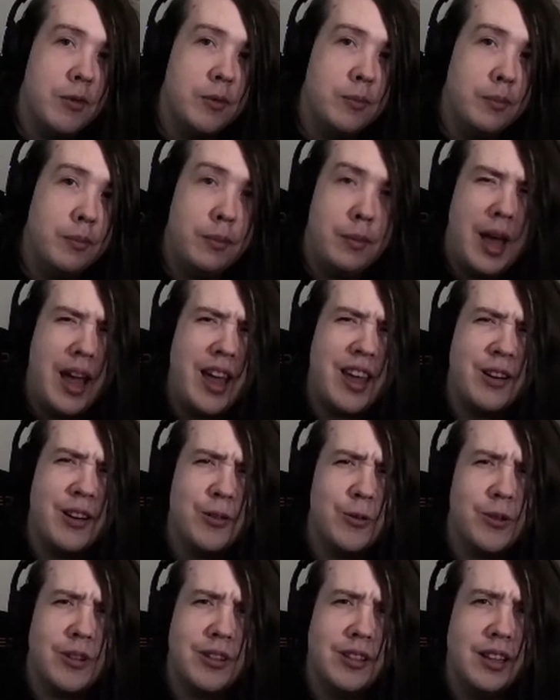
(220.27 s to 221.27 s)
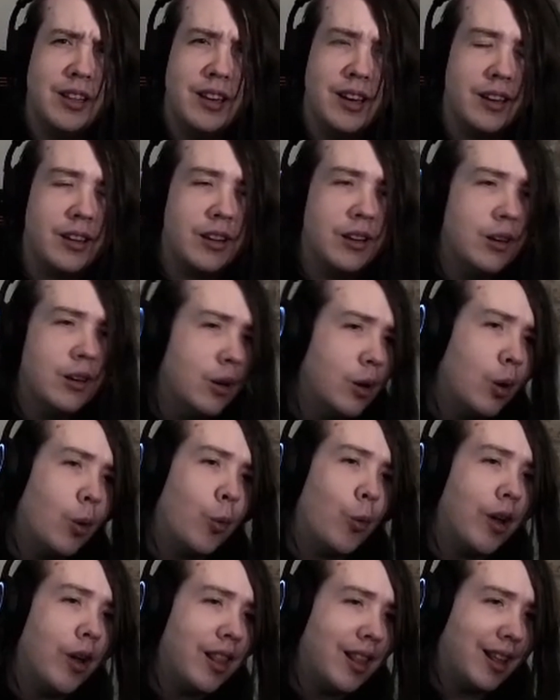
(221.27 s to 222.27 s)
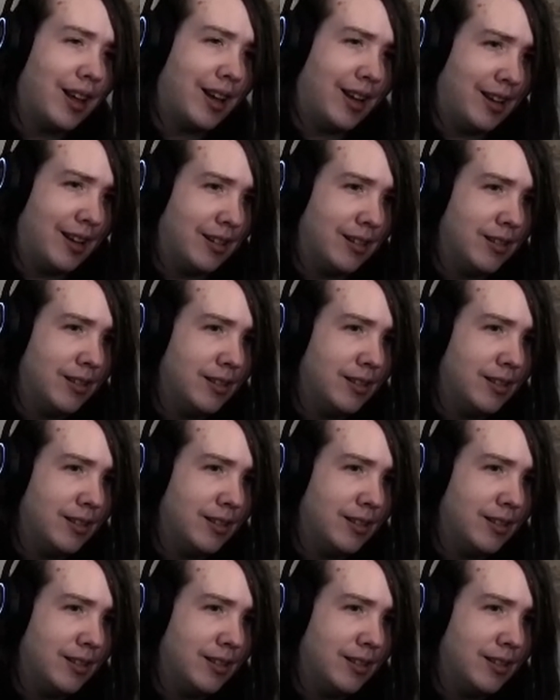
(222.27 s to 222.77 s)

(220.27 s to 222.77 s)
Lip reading: Mayo Clinic. What the hell?